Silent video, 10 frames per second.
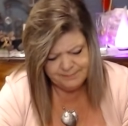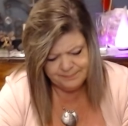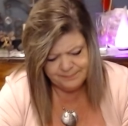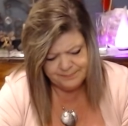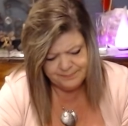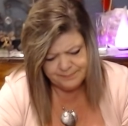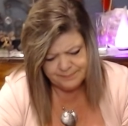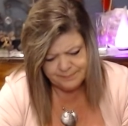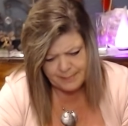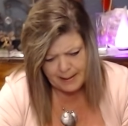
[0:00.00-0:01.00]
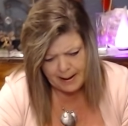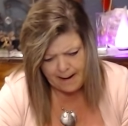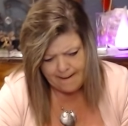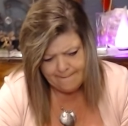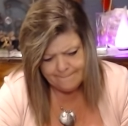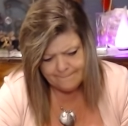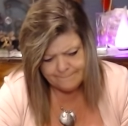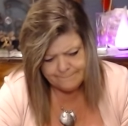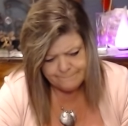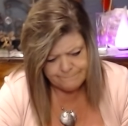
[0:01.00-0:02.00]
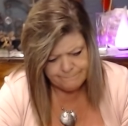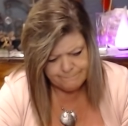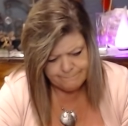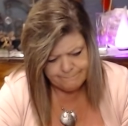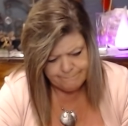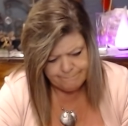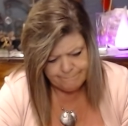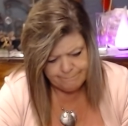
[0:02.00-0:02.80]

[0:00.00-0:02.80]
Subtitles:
Nothing is said.